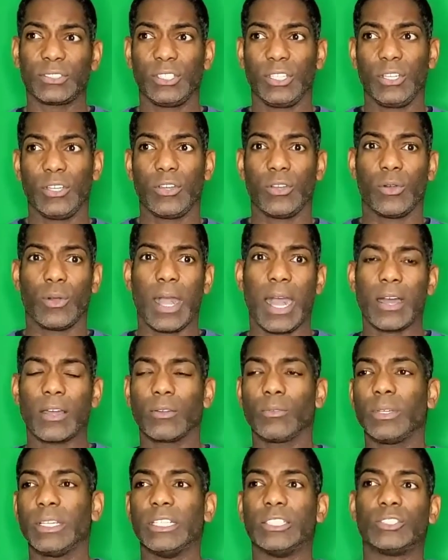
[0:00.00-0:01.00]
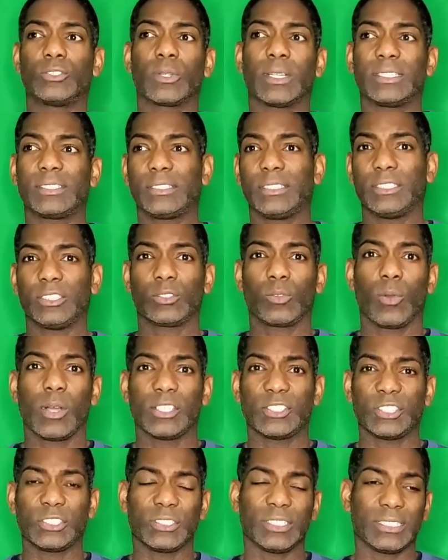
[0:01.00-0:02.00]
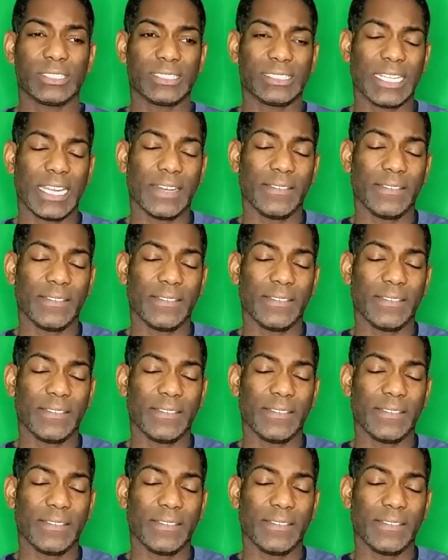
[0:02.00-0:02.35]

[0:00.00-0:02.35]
you know, how do we address these questions instead